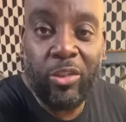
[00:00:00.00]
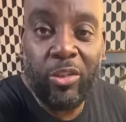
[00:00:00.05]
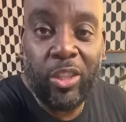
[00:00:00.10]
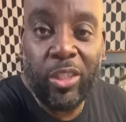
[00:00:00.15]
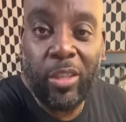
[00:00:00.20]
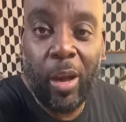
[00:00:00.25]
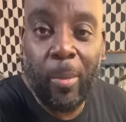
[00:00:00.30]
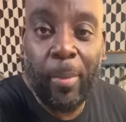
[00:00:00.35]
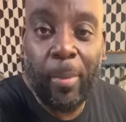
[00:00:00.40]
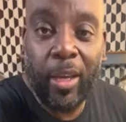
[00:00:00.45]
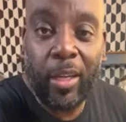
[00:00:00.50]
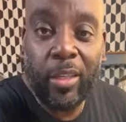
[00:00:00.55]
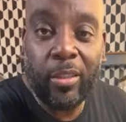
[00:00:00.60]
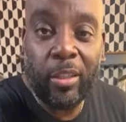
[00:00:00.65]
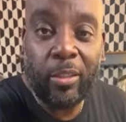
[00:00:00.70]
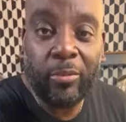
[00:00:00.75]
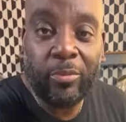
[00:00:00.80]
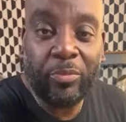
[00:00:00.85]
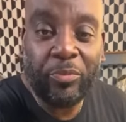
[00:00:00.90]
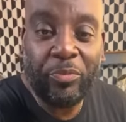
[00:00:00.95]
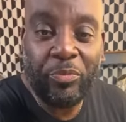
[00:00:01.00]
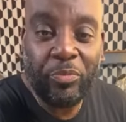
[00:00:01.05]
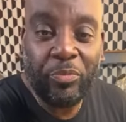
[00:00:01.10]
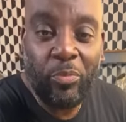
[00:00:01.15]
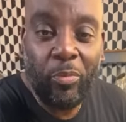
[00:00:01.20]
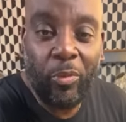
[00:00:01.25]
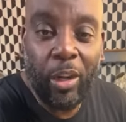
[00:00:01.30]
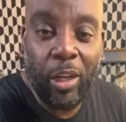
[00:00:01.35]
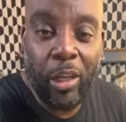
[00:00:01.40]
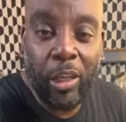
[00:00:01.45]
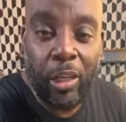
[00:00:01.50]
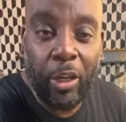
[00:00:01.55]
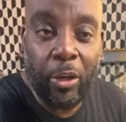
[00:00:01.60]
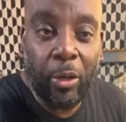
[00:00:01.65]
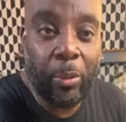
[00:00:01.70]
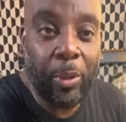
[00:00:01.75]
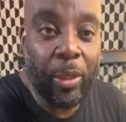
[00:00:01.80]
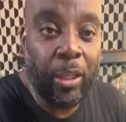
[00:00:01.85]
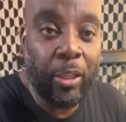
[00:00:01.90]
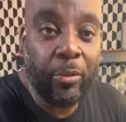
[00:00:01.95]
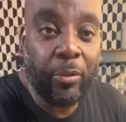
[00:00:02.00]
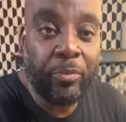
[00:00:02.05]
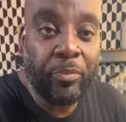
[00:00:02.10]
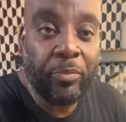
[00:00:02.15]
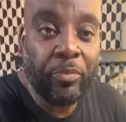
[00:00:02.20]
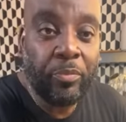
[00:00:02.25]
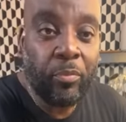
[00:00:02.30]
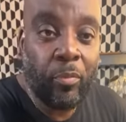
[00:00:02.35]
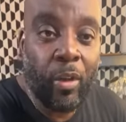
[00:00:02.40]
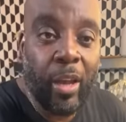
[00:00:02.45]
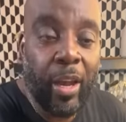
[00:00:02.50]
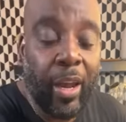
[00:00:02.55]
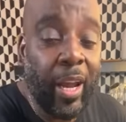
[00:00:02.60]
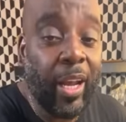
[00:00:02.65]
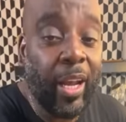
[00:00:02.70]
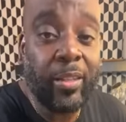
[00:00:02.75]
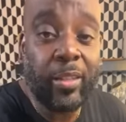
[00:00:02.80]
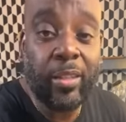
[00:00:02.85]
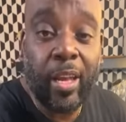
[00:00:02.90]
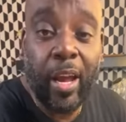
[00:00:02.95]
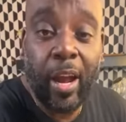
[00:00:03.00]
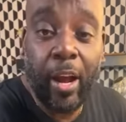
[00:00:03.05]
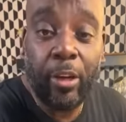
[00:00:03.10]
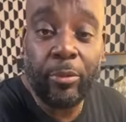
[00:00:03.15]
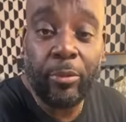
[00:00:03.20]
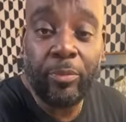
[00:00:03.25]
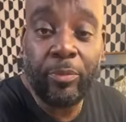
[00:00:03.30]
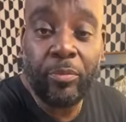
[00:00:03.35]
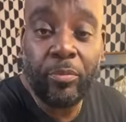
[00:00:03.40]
Just amazing. Literally. Hands down.